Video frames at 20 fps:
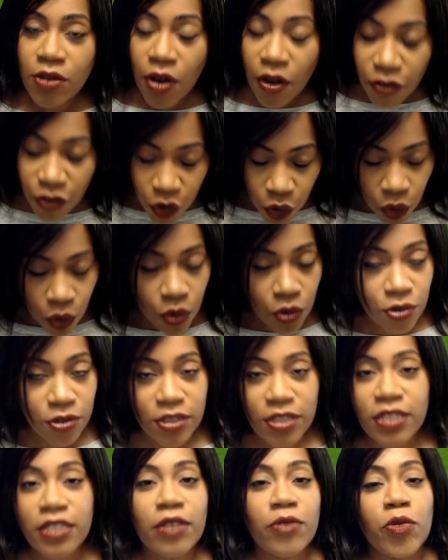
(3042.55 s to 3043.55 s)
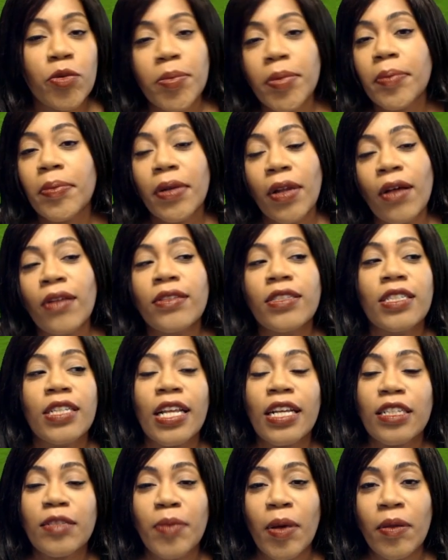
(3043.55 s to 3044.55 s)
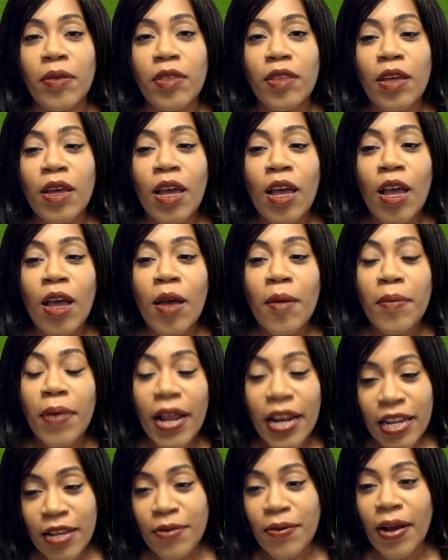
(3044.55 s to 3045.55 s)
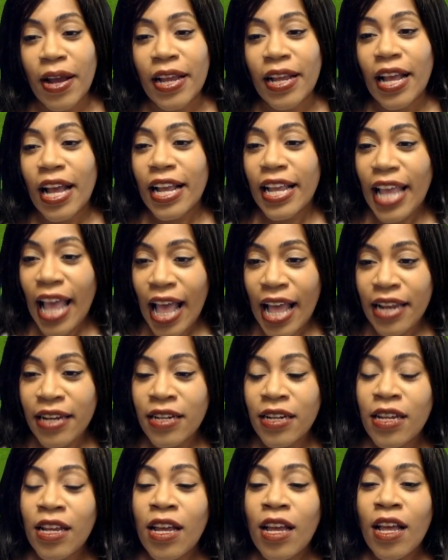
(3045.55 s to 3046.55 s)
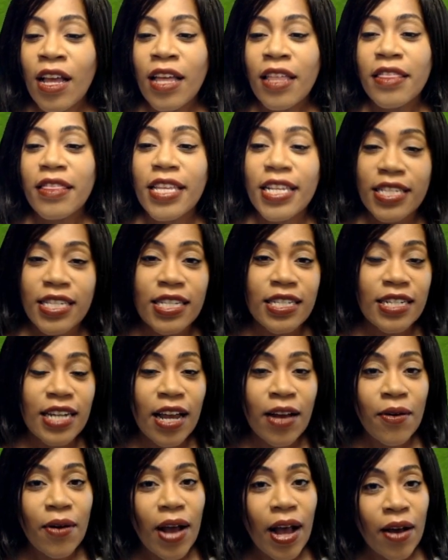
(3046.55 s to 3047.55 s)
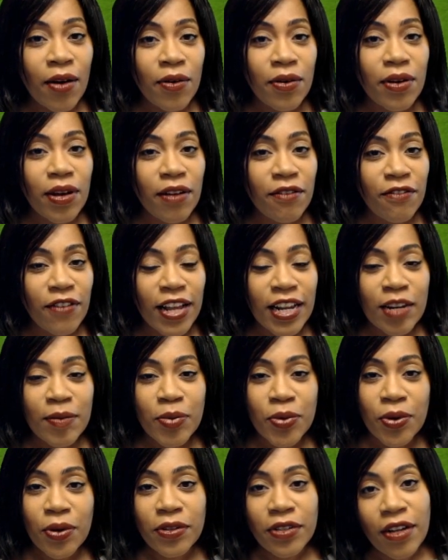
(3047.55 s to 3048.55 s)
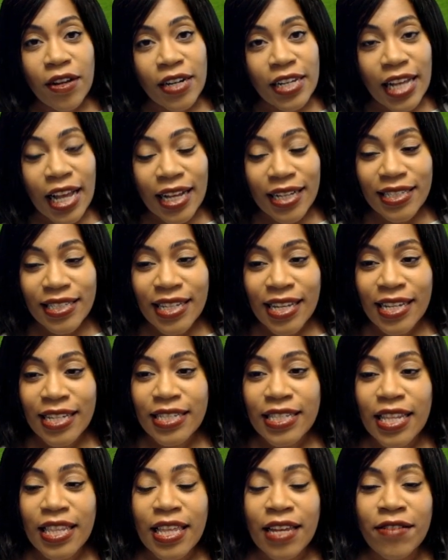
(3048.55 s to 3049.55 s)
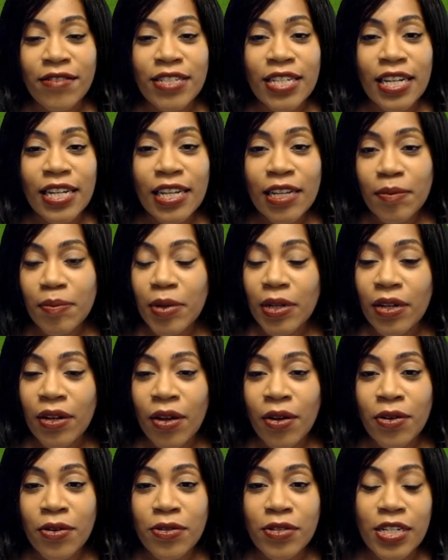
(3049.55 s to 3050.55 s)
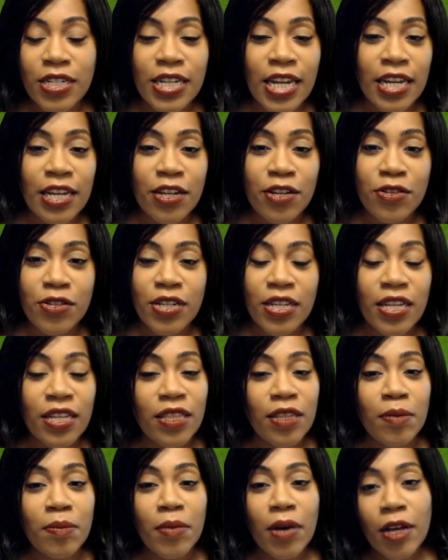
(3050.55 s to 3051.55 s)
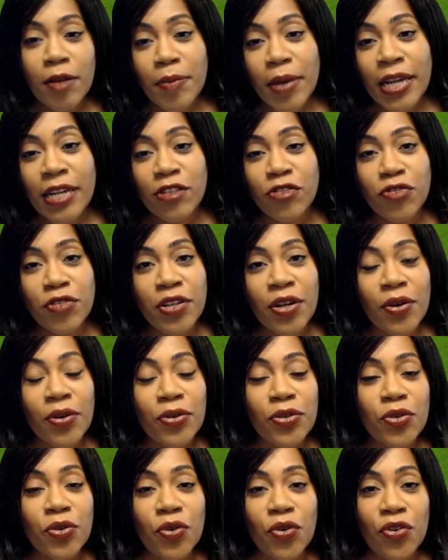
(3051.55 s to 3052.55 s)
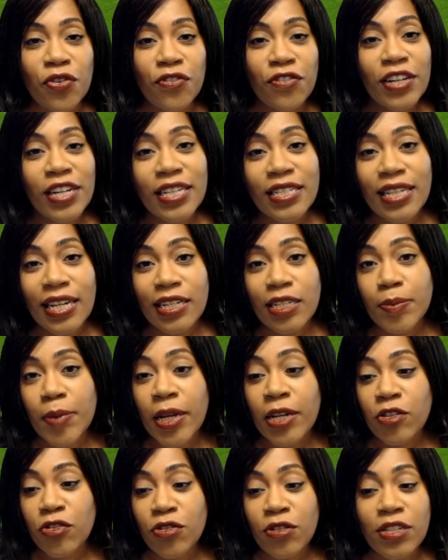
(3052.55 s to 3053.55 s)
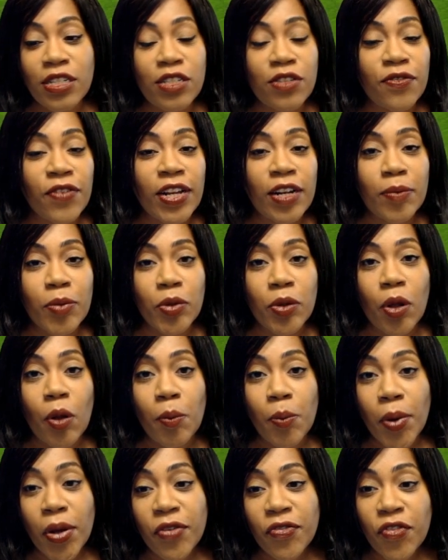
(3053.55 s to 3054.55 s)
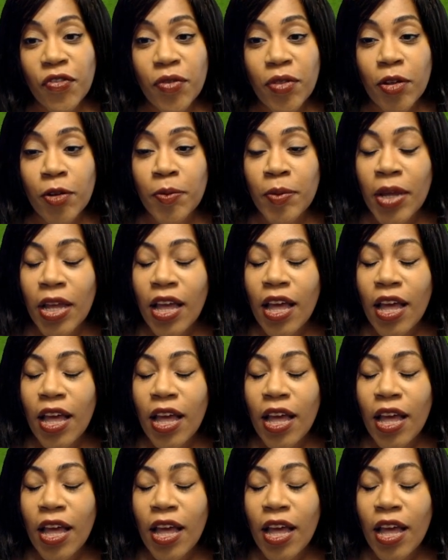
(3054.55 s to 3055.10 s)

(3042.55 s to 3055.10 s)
Of course there will be plants next month. But anyway, again, this is now out, available on early access. There is a link below to take you to either my Patreon or Felix Sanders' Patreon. It's available on both of them.